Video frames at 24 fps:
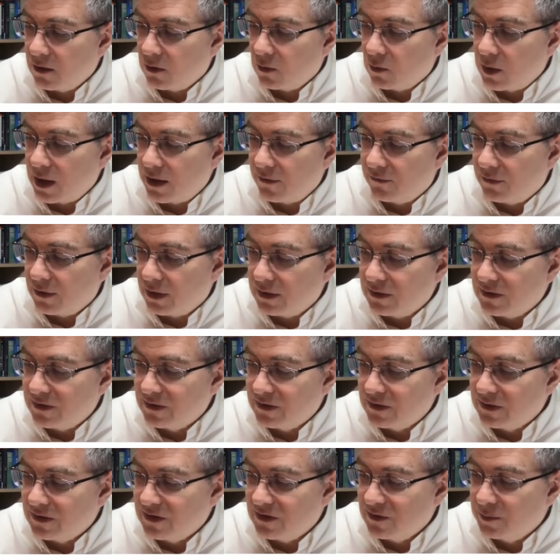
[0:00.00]

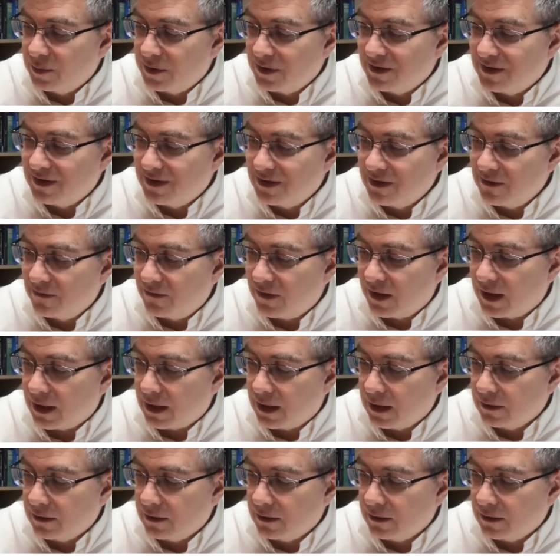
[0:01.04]
reference. Specific.